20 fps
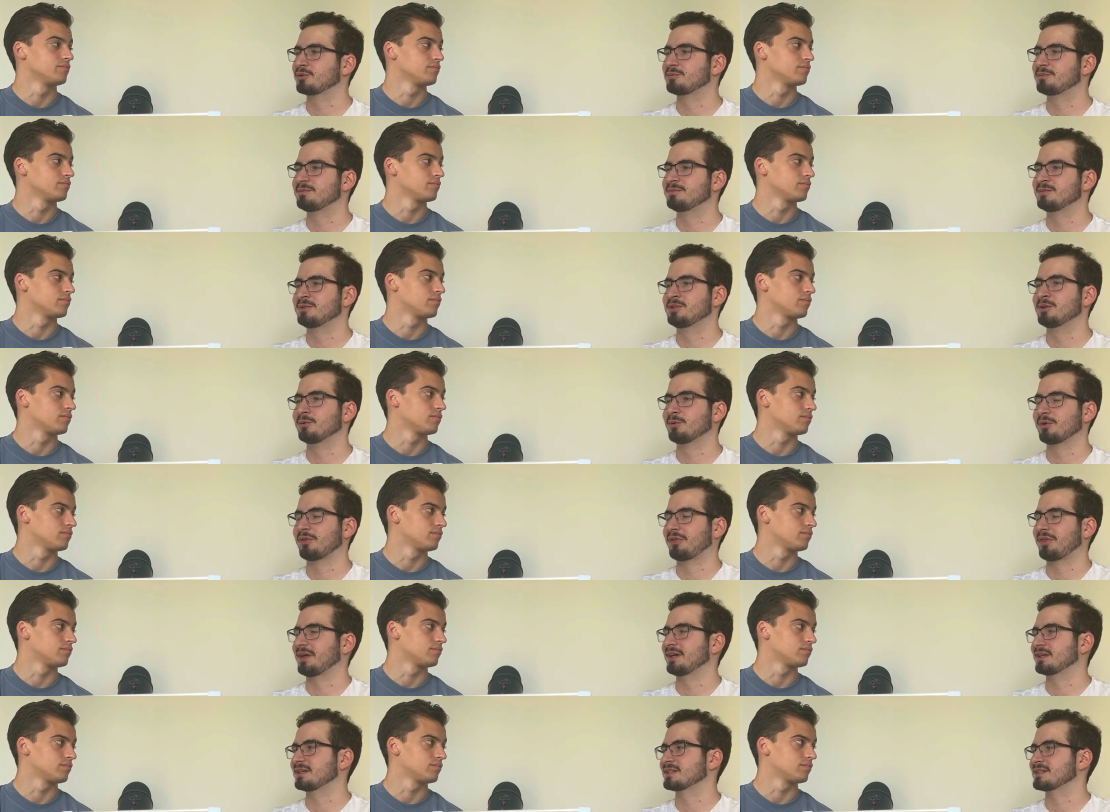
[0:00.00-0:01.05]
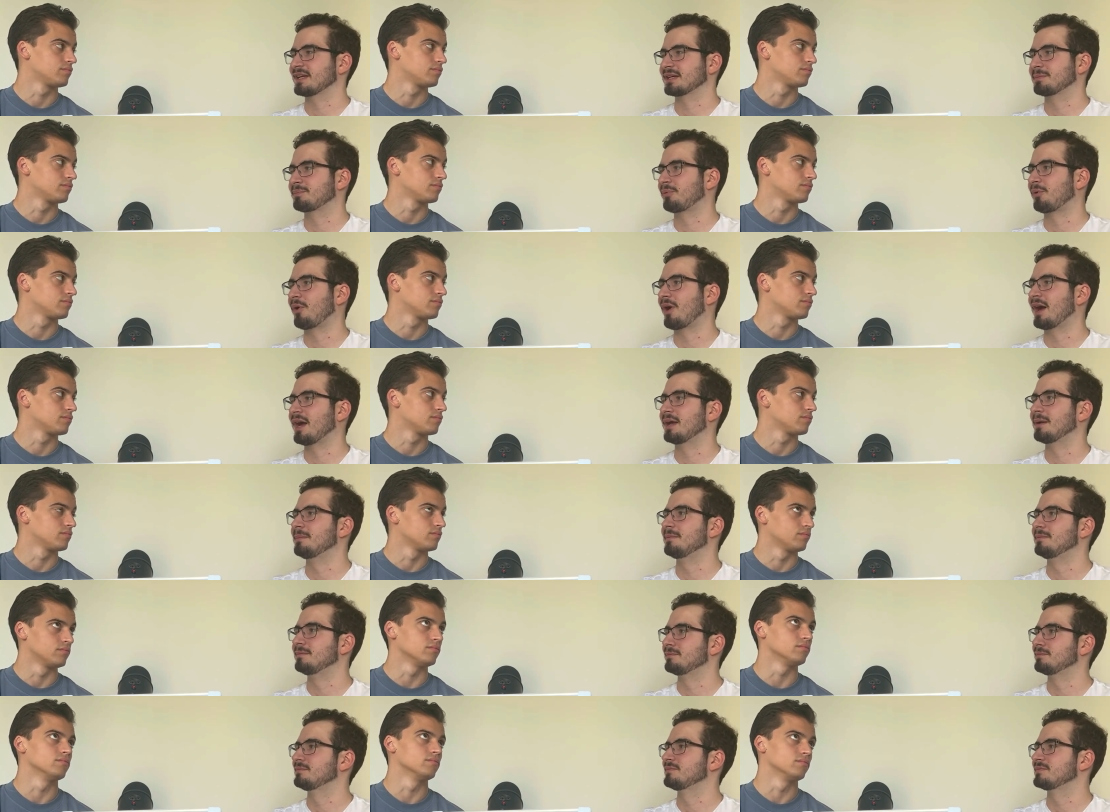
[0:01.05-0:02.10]
Speaker 1: would you would think is like
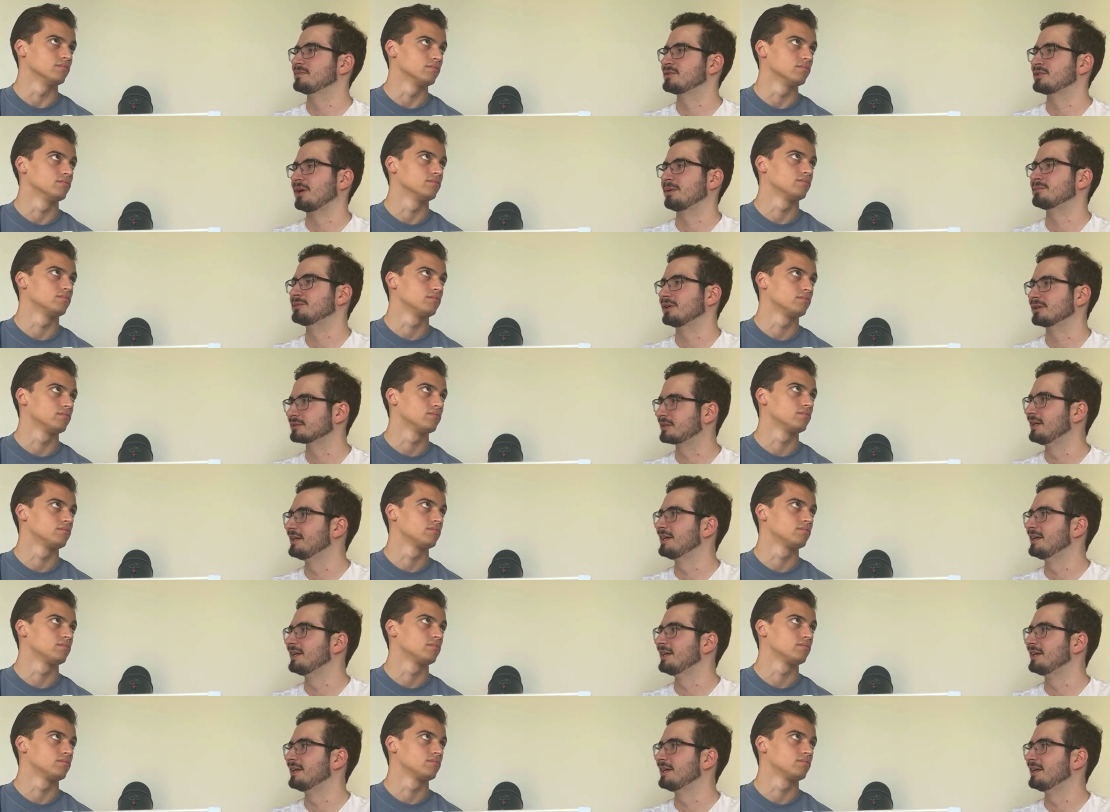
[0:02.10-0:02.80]
prime mm. subject.